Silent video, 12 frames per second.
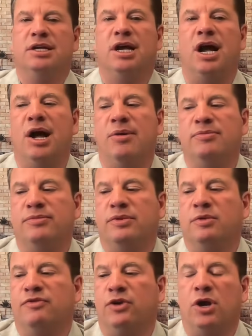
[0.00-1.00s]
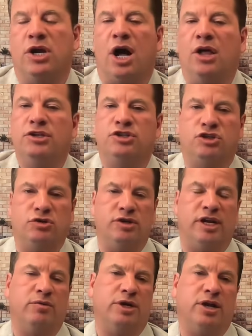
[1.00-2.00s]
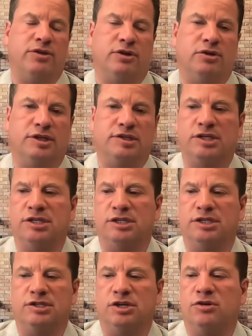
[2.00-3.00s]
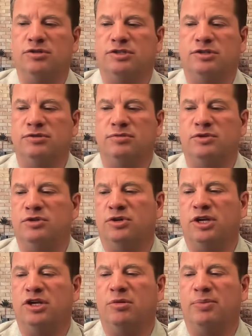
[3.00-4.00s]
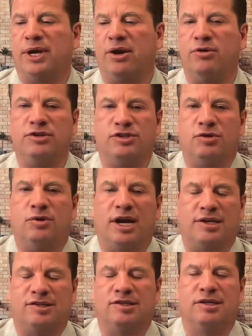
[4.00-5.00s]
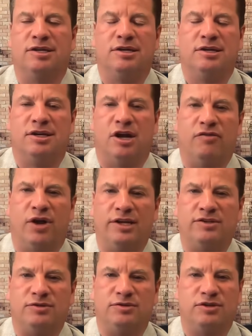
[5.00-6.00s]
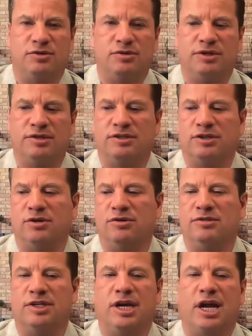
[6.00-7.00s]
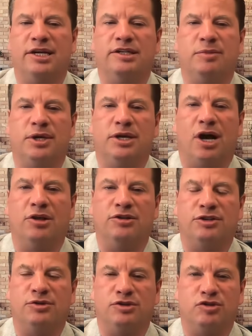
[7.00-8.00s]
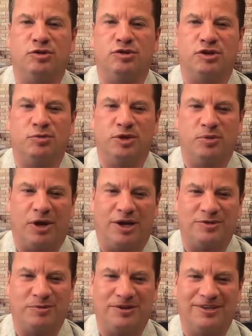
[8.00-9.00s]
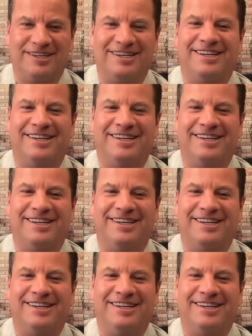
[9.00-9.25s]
if you're a college student, anyone out there listening to this knows your income power is 2x of a high school student. And so I was like, I need to be a college student as soon as humanly possible.